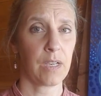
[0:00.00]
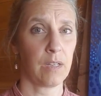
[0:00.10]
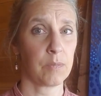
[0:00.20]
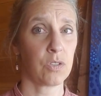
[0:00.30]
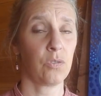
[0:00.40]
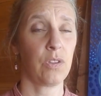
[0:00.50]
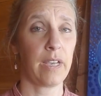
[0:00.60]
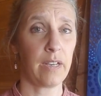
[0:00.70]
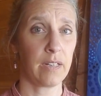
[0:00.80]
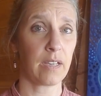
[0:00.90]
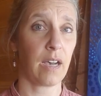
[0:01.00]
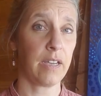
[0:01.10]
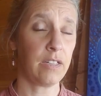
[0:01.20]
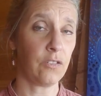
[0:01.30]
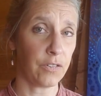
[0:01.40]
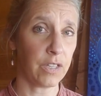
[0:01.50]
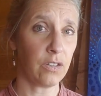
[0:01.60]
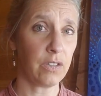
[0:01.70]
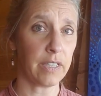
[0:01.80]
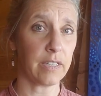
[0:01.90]
Um, so that kind of
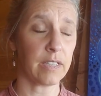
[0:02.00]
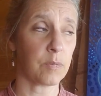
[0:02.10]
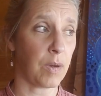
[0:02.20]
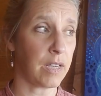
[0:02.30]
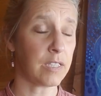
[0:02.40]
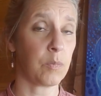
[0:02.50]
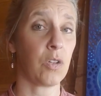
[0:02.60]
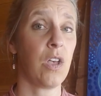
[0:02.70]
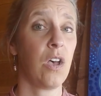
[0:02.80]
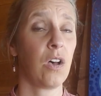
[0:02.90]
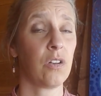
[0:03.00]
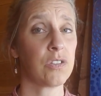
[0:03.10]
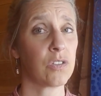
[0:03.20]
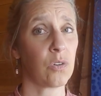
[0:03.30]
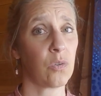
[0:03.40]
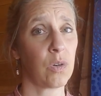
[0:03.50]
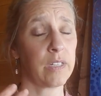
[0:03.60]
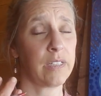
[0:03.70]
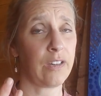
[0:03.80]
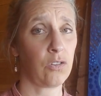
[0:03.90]
healing is possible. Also, a
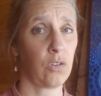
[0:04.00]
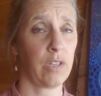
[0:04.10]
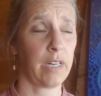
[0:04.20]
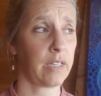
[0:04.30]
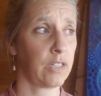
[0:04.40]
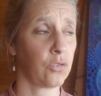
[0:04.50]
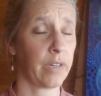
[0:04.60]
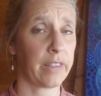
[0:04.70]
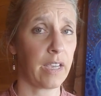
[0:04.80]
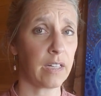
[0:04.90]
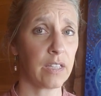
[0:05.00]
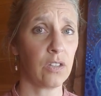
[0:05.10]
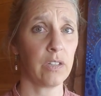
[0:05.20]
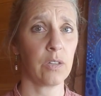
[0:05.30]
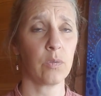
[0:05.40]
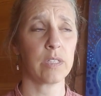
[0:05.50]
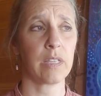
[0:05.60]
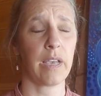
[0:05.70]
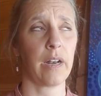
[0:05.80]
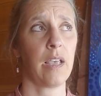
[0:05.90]
download that I got during that healing was
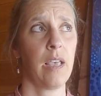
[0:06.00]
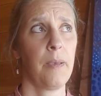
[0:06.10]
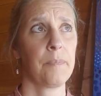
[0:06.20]
that,